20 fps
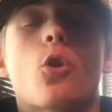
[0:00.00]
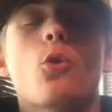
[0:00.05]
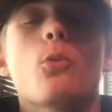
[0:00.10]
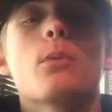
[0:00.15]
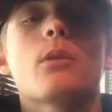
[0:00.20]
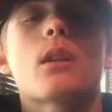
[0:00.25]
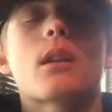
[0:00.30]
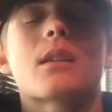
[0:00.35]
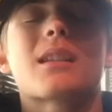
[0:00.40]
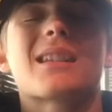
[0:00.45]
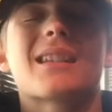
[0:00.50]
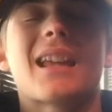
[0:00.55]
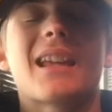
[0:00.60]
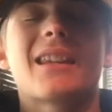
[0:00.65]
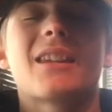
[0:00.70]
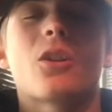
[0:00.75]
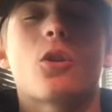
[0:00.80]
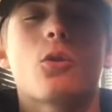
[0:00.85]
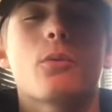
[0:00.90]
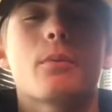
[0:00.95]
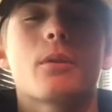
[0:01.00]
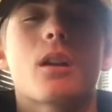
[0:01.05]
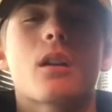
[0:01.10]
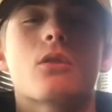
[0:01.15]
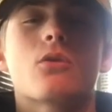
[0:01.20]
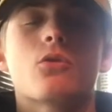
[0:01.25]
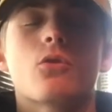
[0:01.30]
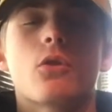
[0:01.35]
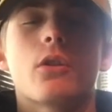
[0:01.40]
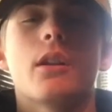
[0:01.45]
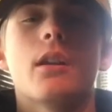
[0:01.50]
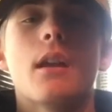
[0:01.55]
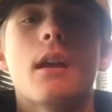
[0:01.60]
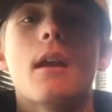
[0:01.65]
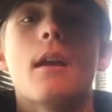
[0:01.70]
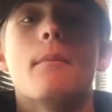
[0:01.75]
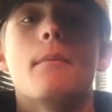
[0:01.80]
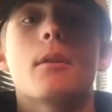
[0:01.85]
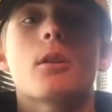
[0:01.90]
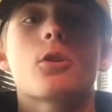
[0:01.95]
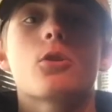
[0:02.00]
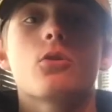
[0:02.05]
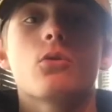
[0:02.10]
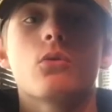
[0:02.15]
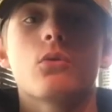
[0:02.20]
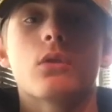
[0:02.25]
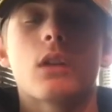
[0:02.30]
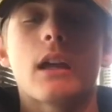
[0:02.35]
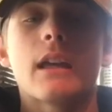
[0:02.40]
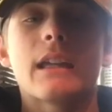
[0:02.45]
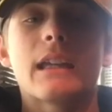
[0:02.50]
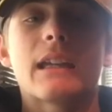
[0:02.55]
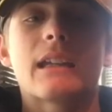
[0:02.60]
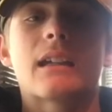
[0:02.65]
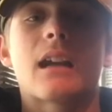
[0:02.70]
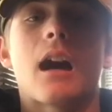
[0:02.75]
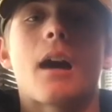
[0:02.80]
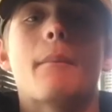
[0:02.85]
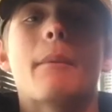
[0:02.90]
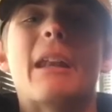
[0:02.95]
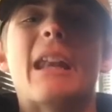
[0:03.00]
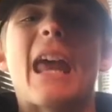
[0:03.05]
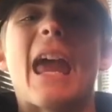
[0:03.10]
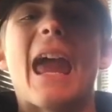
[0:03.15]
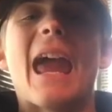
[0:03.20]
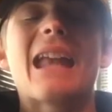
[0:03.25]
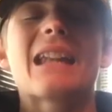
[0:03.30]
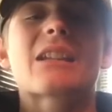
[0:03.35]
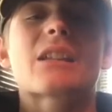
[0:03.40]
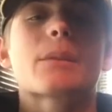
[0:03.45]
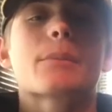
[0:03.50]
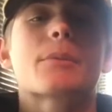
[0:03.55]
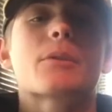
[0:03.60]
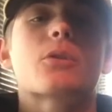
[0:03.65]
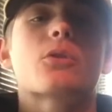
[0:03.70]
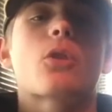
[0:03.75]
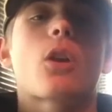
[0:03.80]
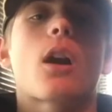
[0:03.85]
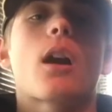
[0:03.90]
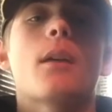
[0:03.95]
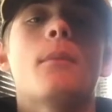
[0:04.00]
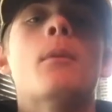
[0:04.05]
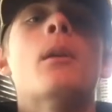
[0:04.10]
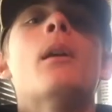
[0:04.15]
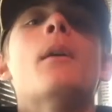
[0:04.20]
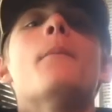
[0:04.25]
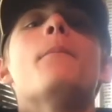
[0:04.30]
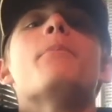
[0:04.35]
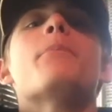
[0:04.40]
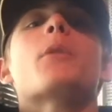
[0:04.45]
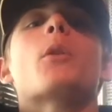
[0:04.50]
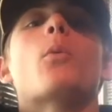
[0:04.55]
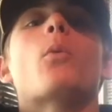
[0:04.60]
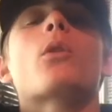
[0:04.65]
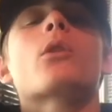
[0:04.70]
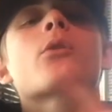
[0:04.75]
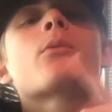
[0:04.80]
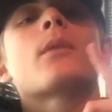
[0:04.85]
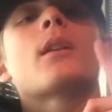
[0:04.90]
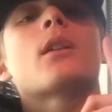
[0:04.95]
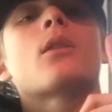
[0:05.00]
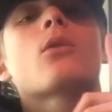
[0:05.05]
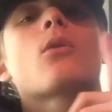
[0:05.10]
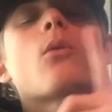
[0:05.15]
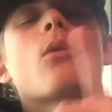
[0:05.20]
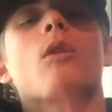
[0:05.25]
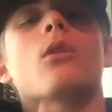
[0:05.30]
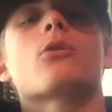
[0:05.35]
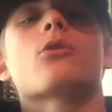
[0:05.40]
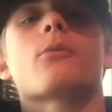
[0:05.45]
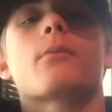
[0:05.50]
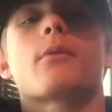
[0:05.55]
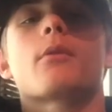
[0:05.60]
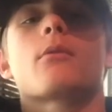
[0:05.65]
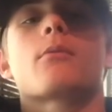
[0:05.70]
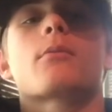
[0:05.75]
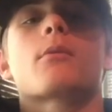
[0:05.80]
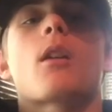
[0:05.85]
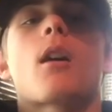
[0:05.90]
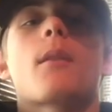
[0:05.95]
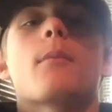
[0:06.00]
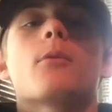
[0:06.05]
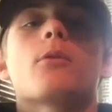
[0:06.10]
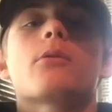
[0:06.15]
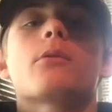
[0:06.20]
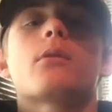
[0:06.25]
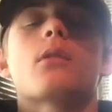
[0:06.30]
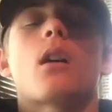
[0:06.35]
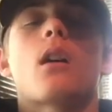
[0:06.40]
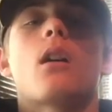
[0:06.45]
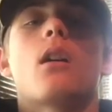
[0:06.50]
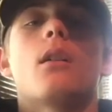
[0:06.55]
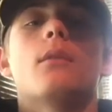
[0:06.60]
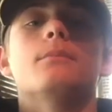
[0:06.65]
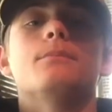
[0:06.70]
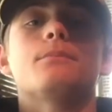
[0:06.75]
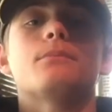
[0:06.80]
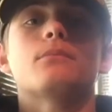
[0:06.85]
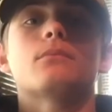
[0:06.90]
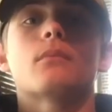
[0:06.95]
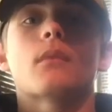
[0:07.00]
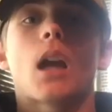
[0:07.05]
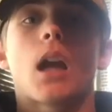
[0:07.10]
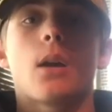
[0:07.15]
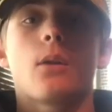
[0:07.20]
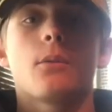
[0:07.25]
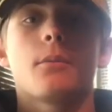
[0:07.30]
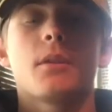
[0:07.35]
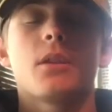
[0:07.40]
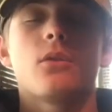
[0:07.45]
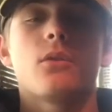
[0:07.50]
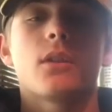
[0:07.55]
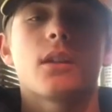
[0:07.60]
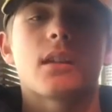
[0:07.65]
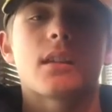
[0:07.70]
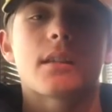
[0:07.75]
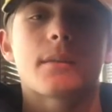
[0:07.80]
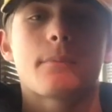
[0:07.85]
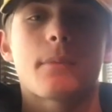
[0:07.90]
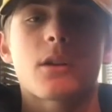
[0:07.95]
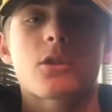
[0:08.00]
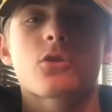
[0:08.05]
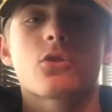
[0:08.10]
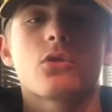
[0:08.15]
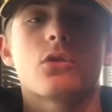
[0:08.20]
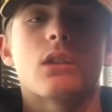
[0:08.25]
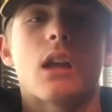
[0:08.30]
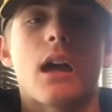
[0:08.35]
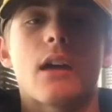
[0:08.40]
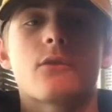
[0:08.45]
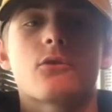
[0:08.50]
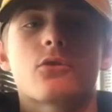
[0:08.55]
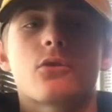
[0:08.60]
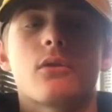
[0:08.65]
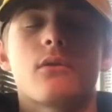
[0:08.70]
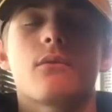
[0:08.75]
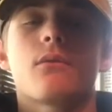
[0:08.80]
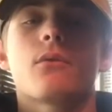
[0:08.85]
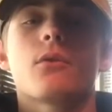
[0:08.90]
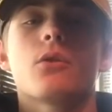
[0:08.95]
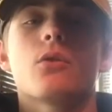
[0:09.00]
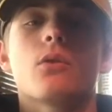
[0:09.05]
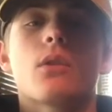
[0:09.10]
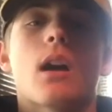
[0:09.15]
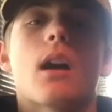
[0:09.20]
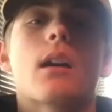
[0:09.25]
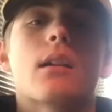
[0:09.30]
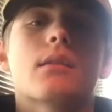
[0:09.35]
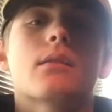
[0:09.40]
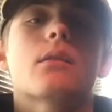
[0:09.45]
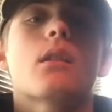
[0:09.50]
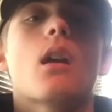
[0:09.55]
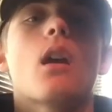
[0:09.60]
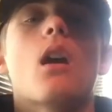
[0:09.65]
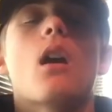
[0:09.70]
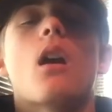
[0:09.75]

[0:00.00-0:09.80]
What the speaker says: Hope you guys liked it. Hope you guys enjoyed it. Make sure you like, comment, and subscribe. Once we get to 100 subscribers, I will be doing a special live stream for you guys.